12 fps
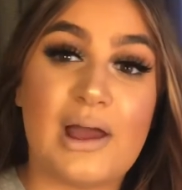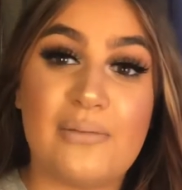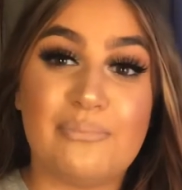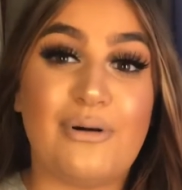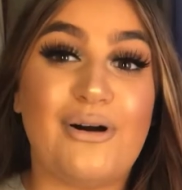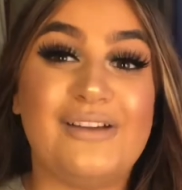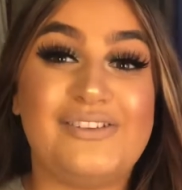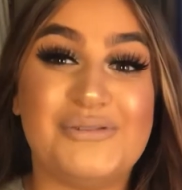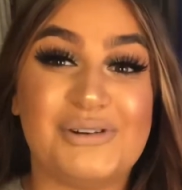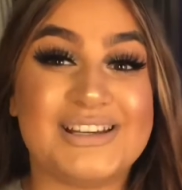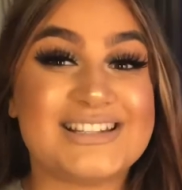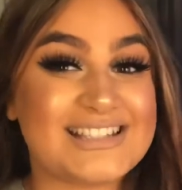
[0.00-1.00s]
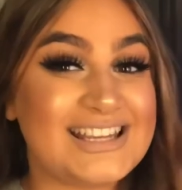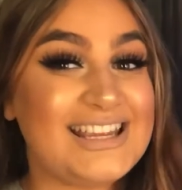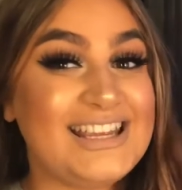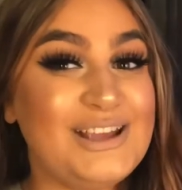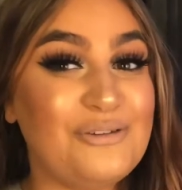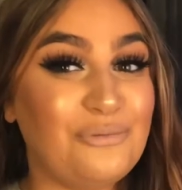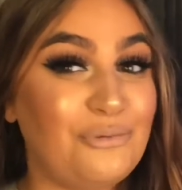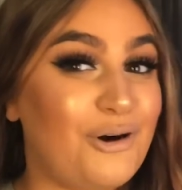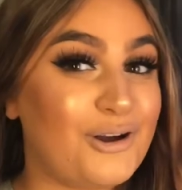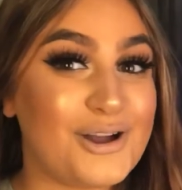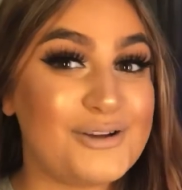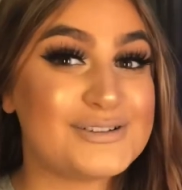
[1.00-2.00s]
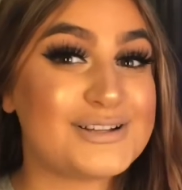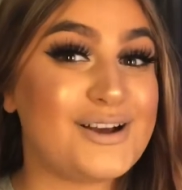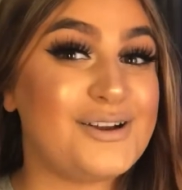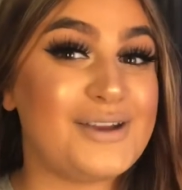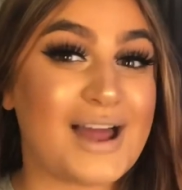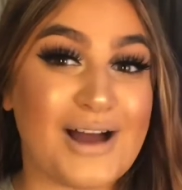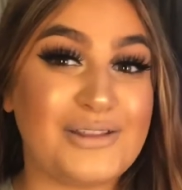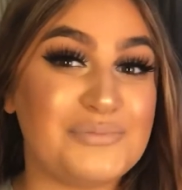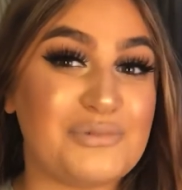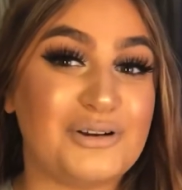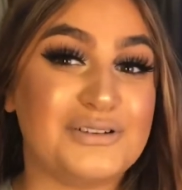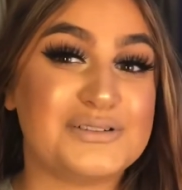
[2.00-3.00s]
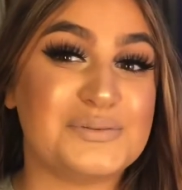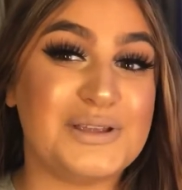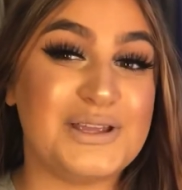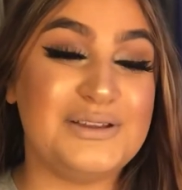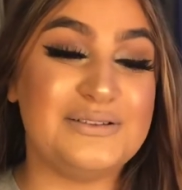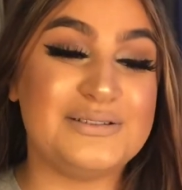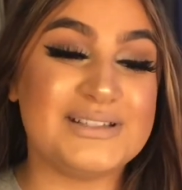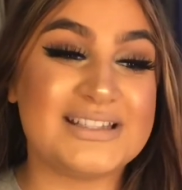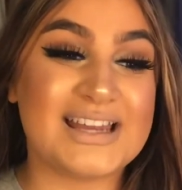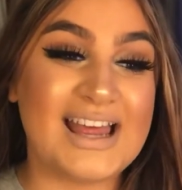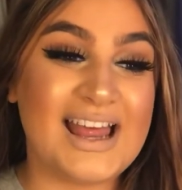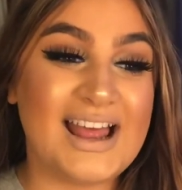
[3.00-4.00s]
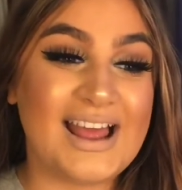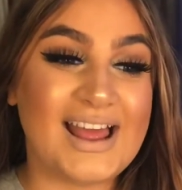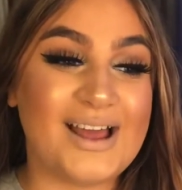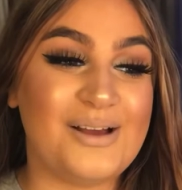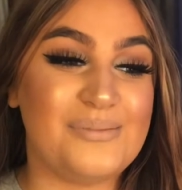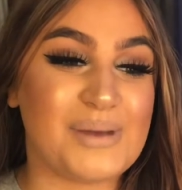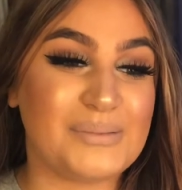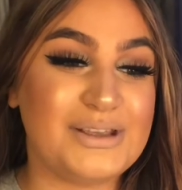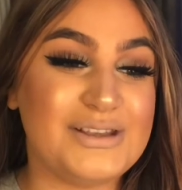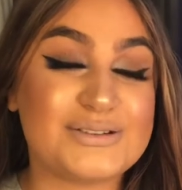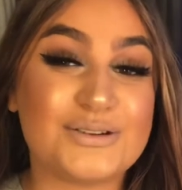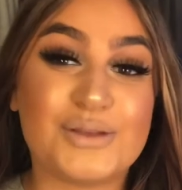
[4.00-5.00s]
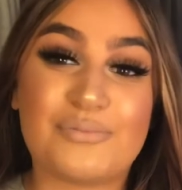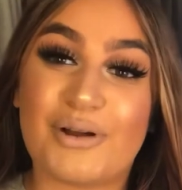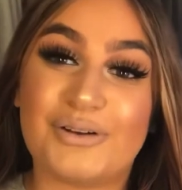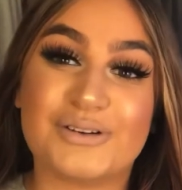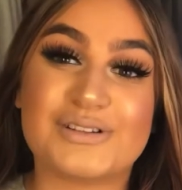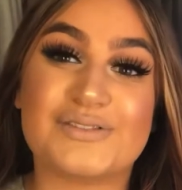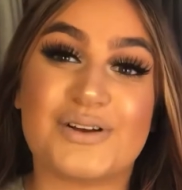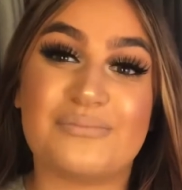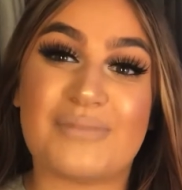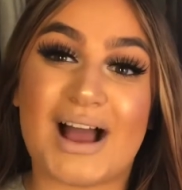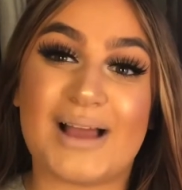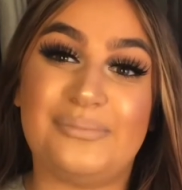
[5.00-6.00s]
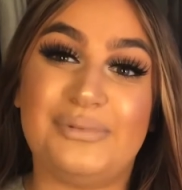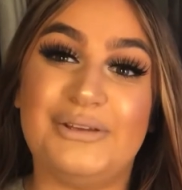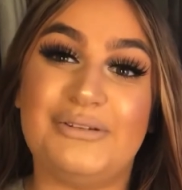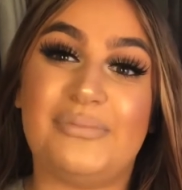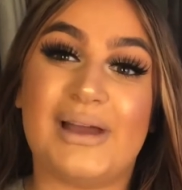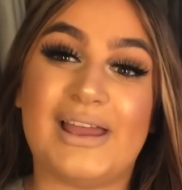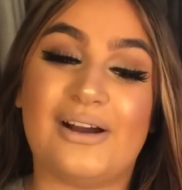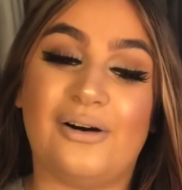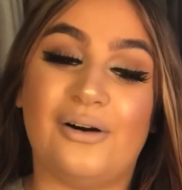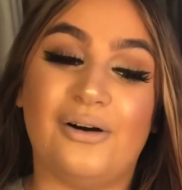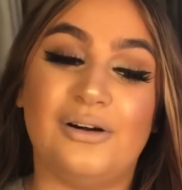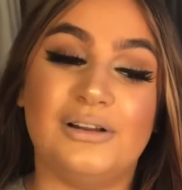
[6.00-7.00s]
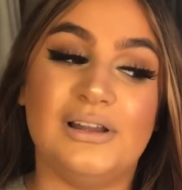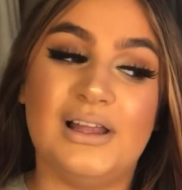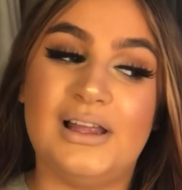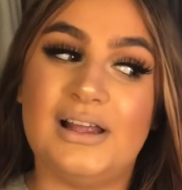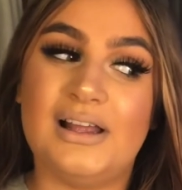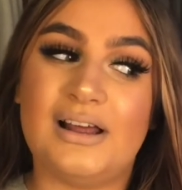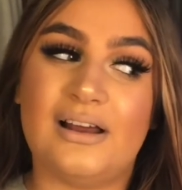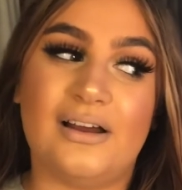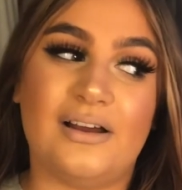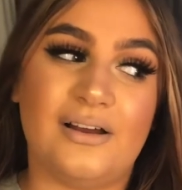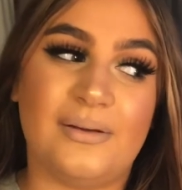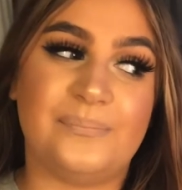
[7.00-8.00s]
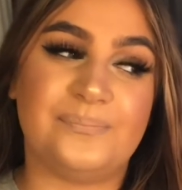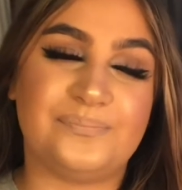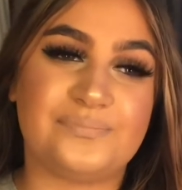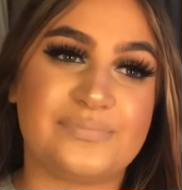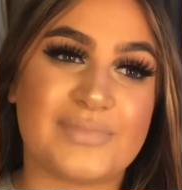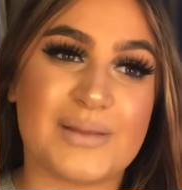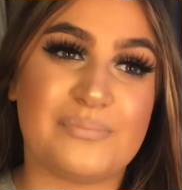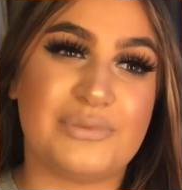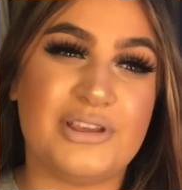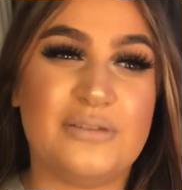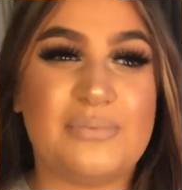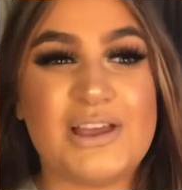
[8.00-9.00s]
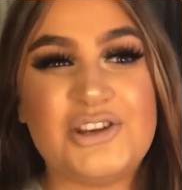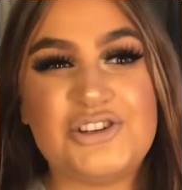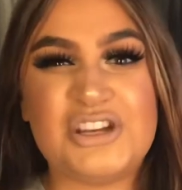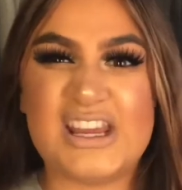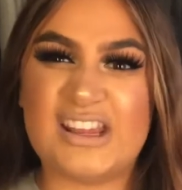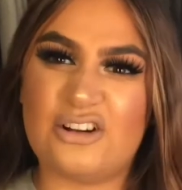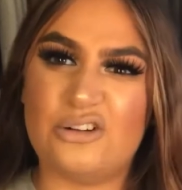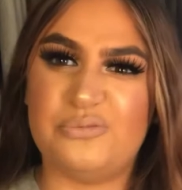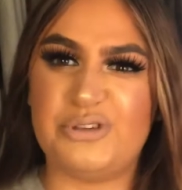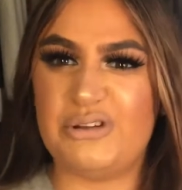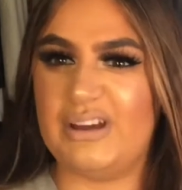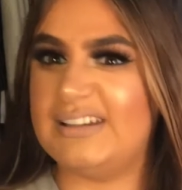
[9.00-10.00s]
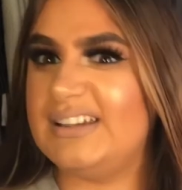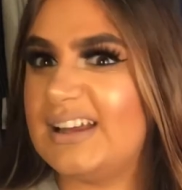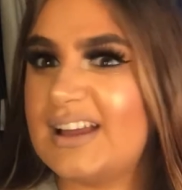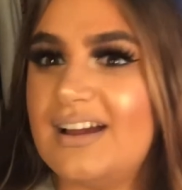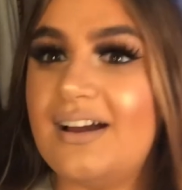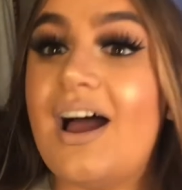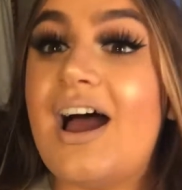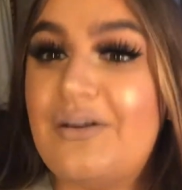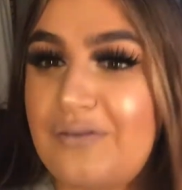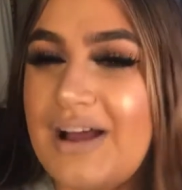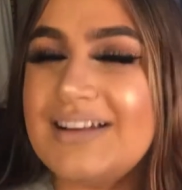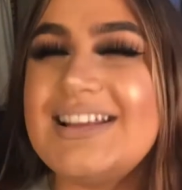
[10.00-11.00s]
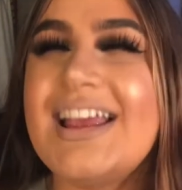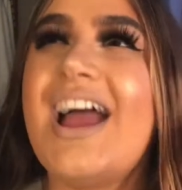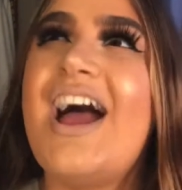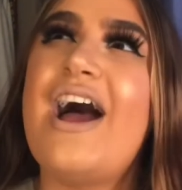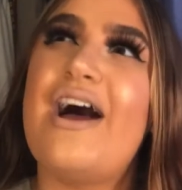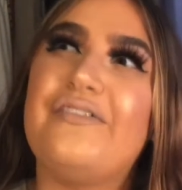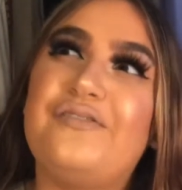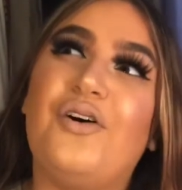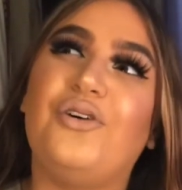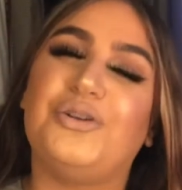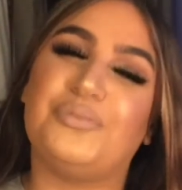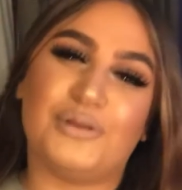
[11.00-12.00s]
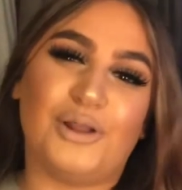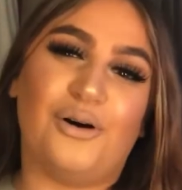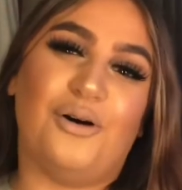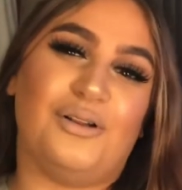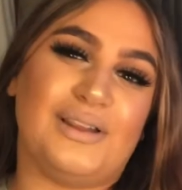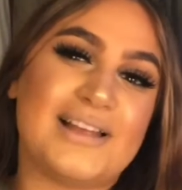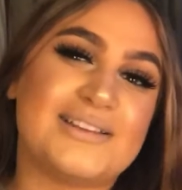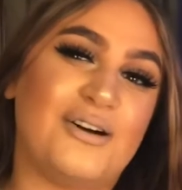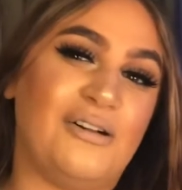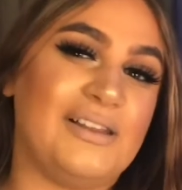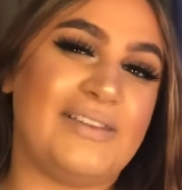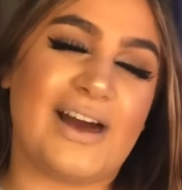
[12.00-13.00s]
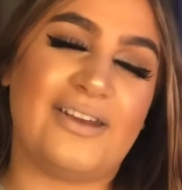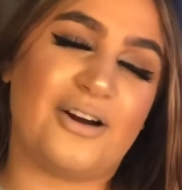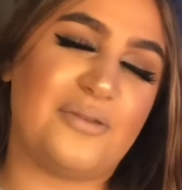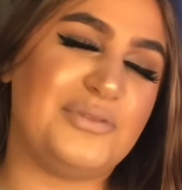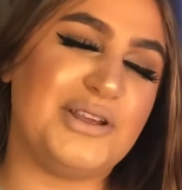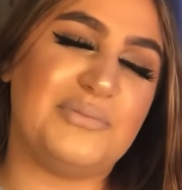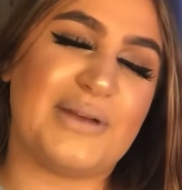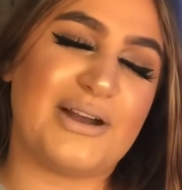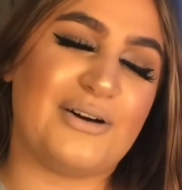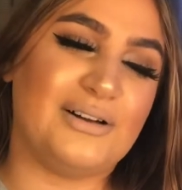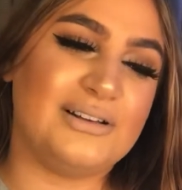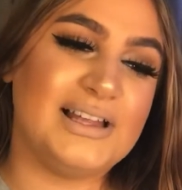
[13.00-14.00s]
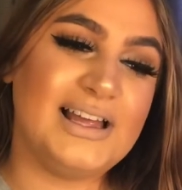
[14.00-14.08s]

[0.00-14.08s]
But if you want to see what goes on, how the products were used, I've used all the products from my Beauty Bay haul, Beauty Bay Shein Cult Beauty. I did like I'd say affordable haul, let's call it that, not a Beauty Bay haul.